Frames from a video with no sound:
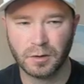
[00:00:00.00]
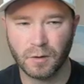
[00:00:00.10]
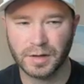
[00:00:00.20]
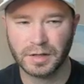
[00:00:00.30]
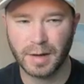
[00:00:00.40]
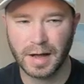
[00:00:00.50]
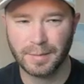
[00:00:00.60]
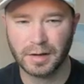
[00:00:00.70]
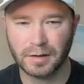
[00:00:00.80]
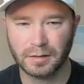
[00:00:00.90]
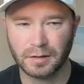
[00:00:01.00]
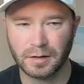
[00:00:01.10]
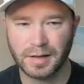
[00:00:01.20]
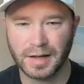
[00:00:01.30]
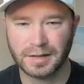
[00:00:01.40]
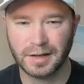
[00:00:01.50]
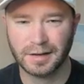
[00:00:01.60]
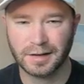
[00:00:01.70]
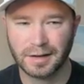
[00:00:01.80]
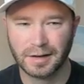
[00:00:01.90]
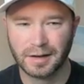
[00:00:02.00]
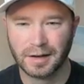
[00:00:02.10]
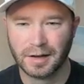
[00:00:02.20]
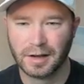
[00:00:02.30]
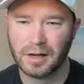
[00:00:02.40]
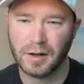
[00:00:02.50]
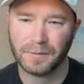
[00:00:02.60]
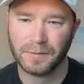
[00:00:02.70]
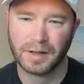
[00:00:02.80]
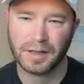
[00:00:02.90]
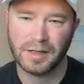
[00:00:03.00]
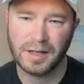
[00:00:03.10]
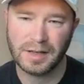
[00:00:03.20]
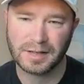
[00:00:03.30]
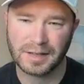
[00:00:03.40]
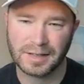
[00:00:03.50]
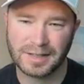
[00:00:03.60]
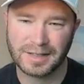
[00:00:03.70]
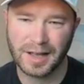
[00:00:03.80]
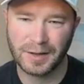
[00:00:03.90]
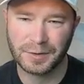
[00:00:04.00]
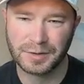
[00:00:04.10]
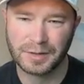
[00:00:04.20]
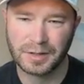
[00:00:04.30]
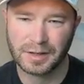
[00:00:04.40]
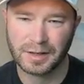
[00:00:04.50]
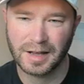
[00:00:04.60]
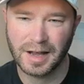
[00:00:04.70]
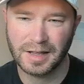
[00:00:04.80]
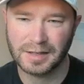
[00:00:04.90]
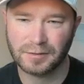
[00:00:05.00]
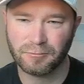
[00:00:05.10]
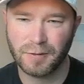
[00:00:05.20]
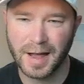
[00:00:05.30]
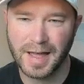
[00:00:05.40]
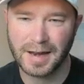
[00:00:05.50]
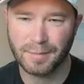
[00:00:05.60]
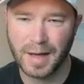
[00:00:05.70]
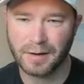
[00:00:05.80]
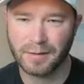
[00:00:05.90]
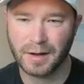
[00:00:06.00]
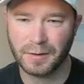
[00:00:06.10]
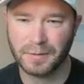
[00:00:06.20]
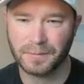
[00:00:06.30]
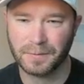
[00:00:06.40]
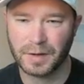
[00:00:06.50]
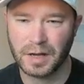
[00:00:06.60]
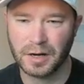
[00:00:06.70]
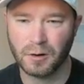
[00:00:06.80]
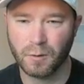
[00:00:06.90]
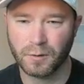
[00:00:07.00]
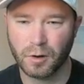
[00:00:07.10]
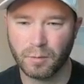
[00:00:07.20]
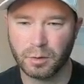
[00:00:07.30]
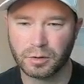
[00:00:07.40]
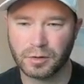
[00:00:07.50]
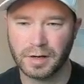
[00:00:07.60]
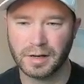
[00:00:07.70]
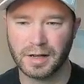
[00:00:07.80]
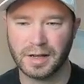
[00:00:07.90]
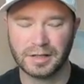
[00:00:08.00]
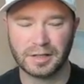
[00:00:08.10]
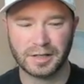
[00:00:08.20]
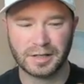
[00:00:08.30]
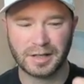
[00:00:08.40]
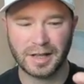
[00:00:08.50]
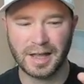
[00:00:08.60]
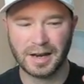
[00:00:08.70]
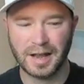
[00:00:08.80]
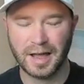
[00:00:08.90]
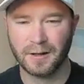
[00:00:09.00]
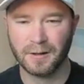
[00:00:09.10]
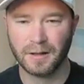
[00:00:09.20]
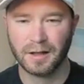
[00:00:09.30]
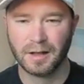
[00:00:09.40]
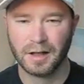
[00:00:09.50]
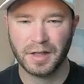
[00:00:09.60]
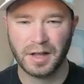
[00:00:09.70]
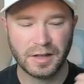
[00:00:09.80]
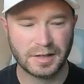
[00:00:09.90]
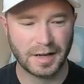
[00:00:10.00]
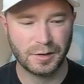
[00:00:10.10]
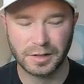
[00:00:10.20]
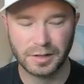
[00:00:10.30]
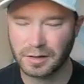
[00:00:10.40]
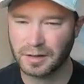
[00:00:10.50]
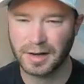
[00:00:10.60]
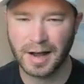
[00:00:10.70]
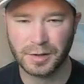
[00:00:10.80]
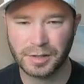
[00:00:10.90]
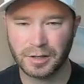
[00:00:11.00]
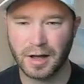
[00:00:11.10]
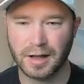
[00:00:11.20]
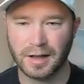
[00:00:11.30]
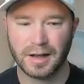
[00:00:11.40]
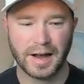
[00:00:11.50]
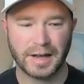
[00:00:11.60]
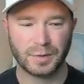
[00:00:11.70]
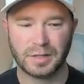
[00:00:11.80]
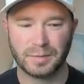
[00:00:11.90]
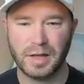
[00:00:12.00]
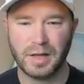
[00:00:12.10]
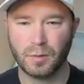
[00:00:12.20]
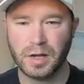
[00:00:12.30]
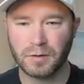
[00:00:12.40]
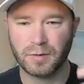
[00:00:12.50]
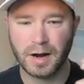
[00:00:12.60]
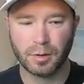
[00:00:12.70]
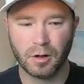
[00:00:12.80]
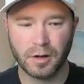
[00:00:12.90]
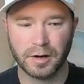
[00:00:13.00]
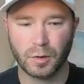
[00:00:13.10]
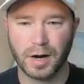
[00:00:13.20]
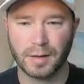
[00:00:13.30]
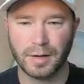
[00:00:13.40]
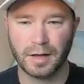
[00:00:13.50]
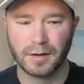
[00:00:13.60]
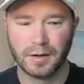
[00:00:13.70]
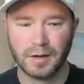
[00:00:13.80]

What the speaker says: over this buy button. That's it. These cells in this red background in an overall bull trend is just the inhale. Think of this, I use this analogy a lot. As we speak, we can ramble on it quite a bit,